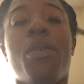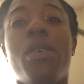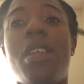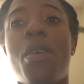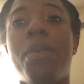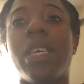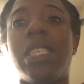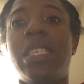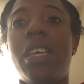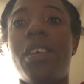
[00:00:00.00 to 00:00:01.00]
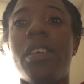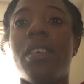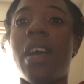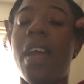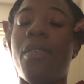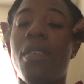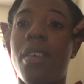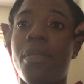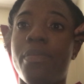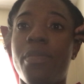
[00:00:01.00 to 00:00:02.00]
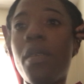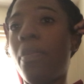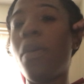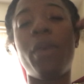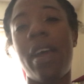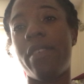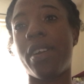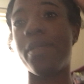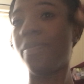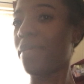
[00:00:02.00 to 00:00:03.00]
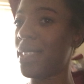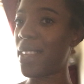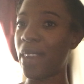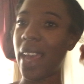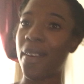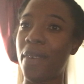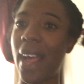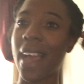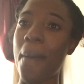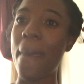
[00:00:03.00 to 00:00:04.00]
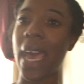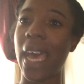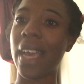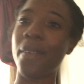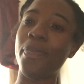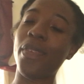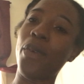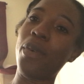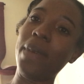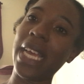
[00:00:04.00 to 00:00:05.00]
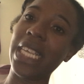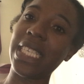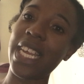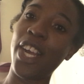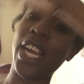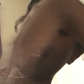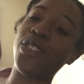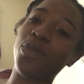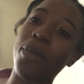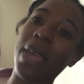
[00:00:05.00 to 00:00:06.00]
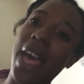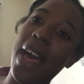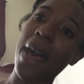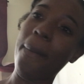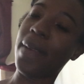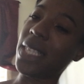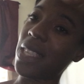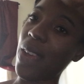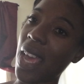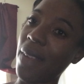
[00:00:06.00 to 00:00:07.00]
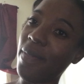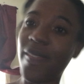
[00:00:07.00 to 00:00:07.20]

Well, no, because dinner. I don't know. But whatever. So, yeah, when I come back, we'll be eating dinner. Hendrix will be up. So, yeah.